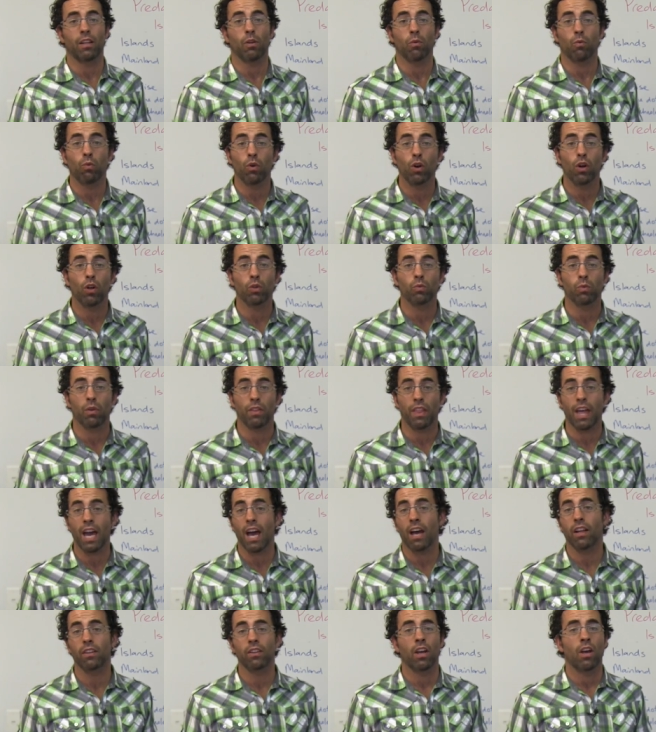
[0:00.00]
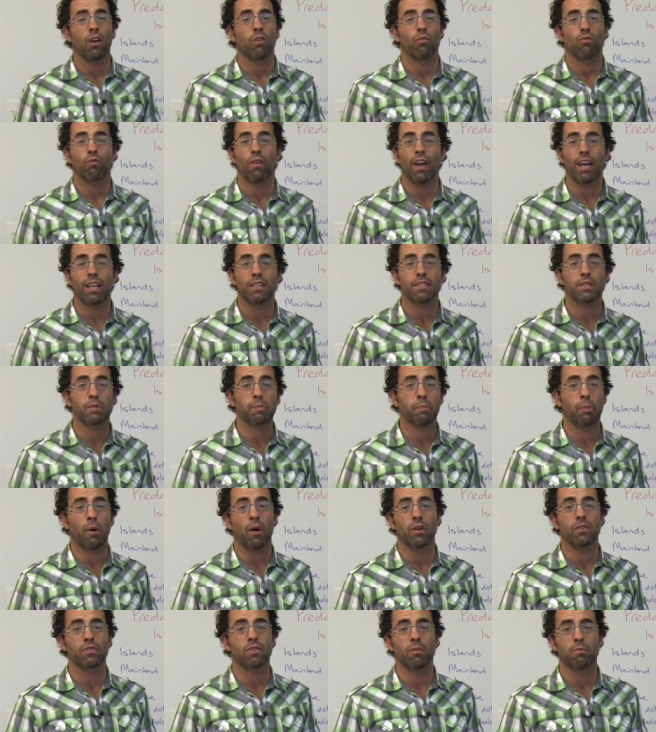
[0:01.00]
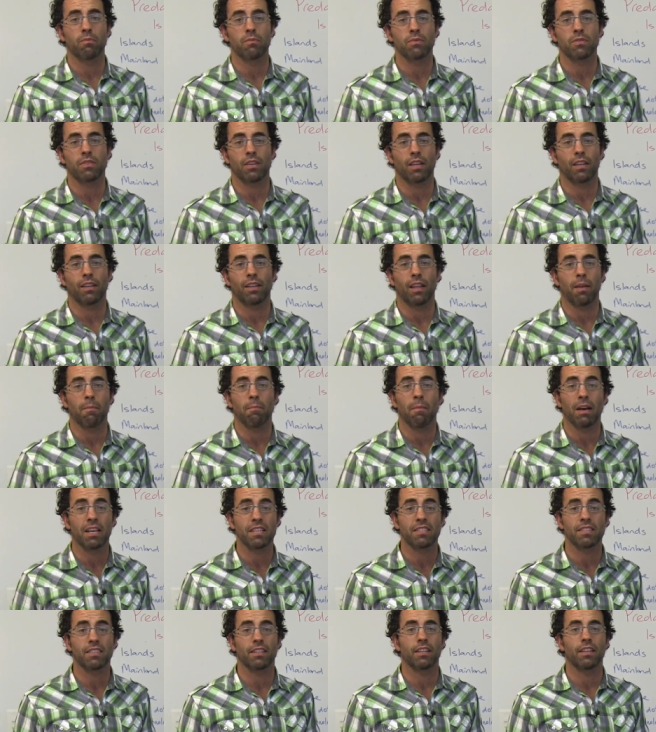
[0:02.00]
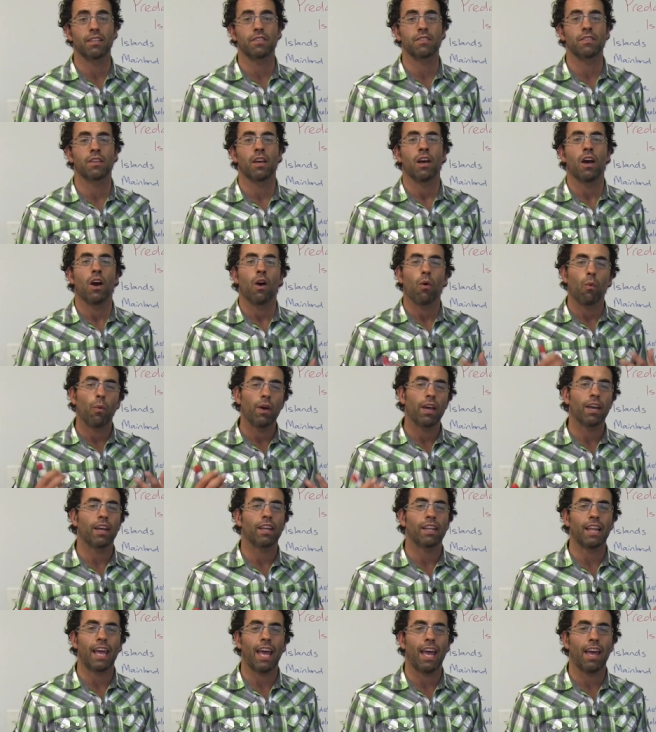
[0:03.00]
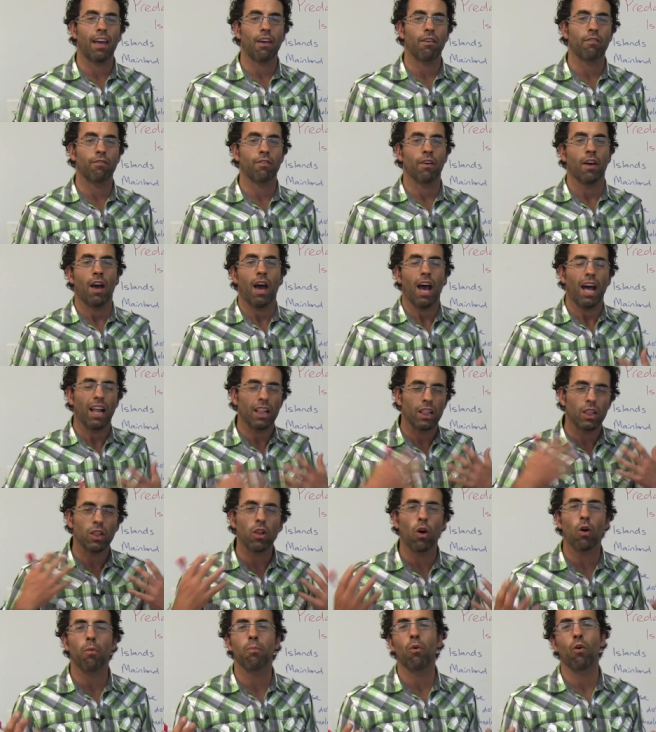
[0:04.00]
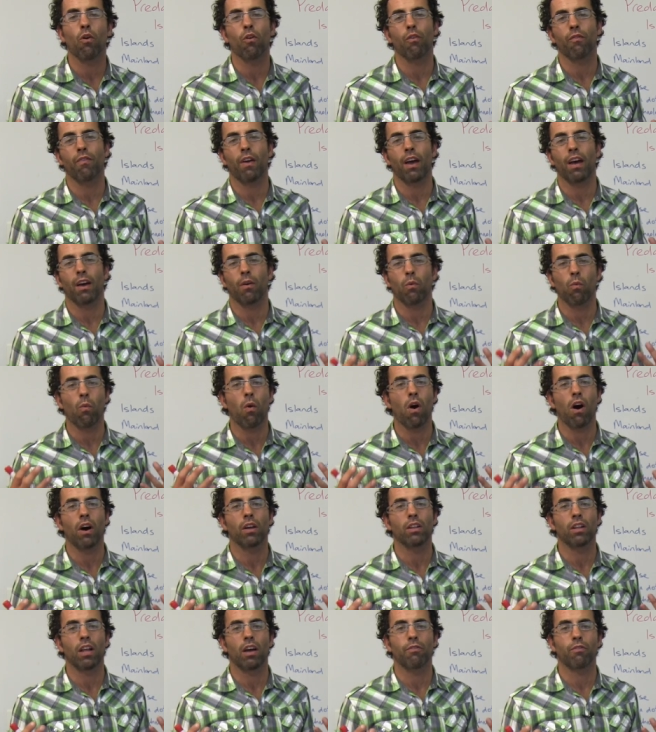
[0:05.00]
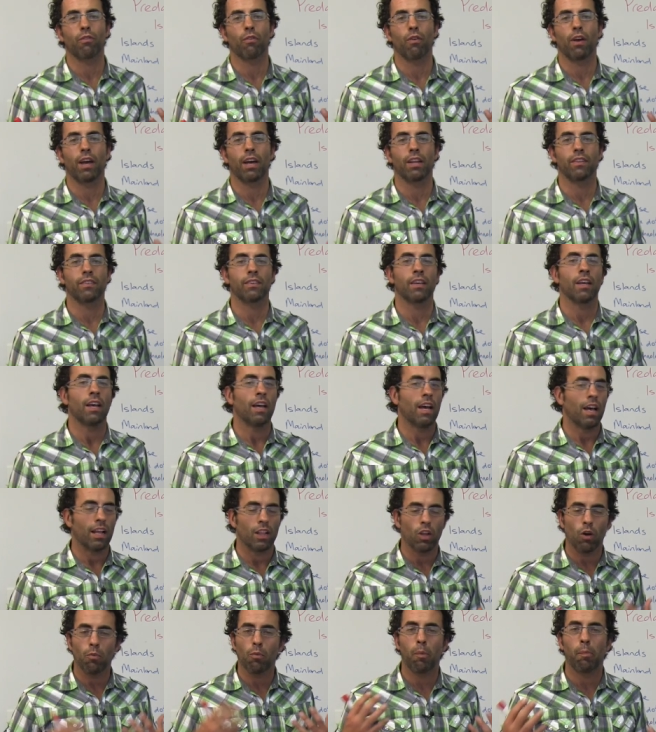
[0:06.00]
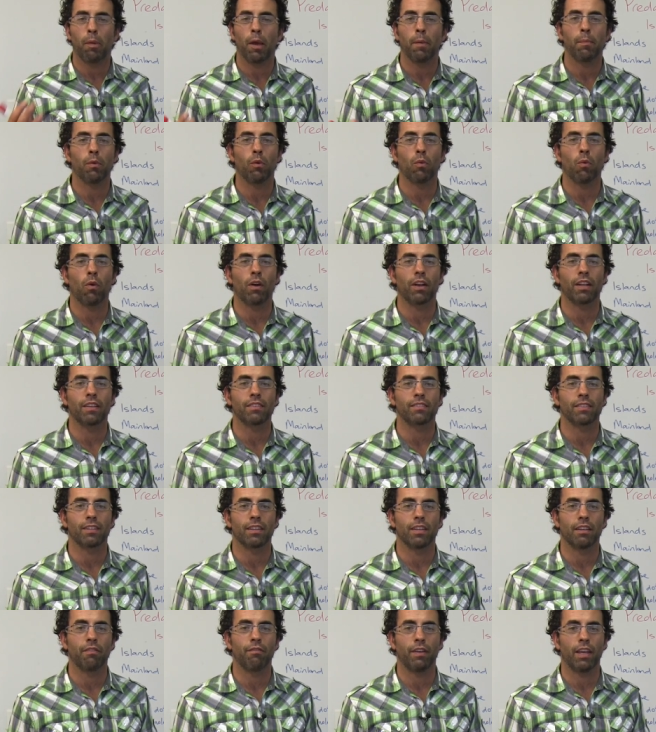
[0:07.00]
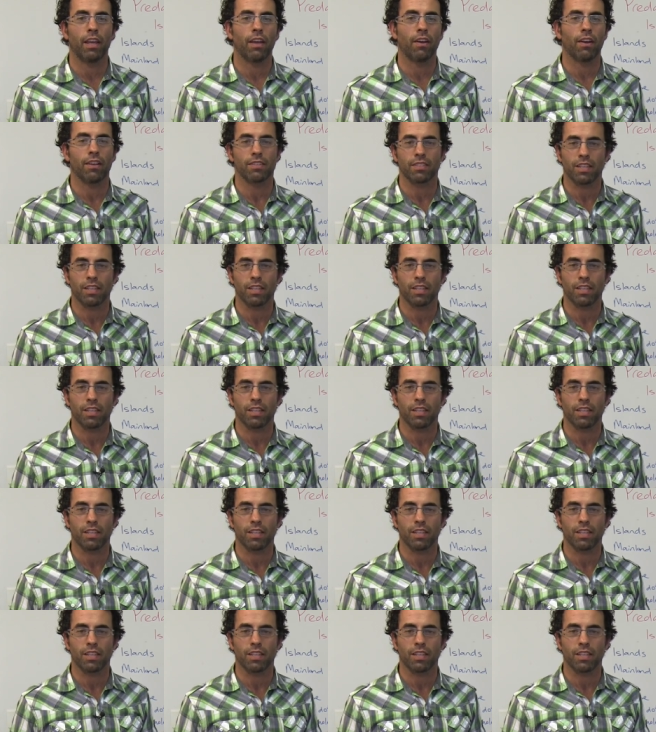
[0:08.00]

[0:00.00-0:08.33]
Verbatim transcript: In a world without rats, possums and mustelids, we're going to have a lot more of our wildlife around, a lot more people wanting to live here.